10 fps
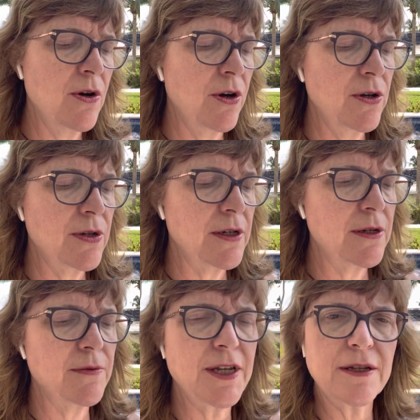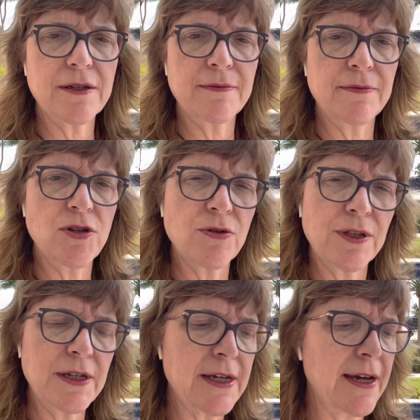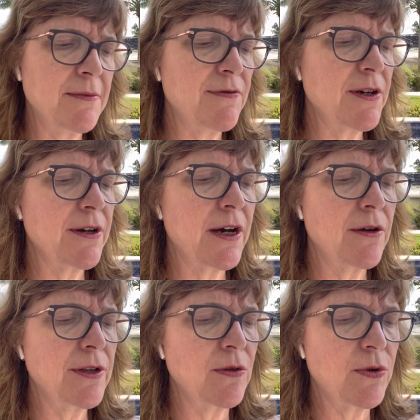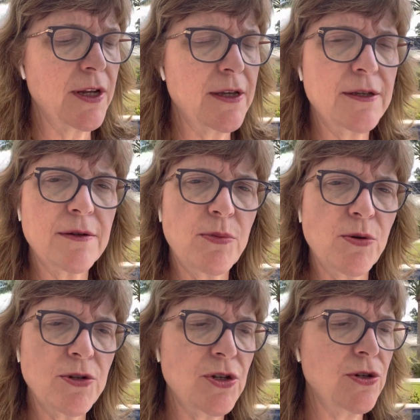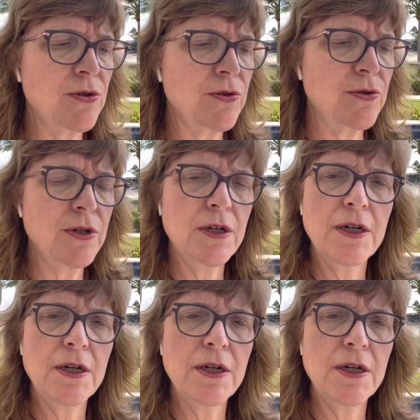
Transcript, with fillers: Are you going to take some journaling time to figure out like what is important to you?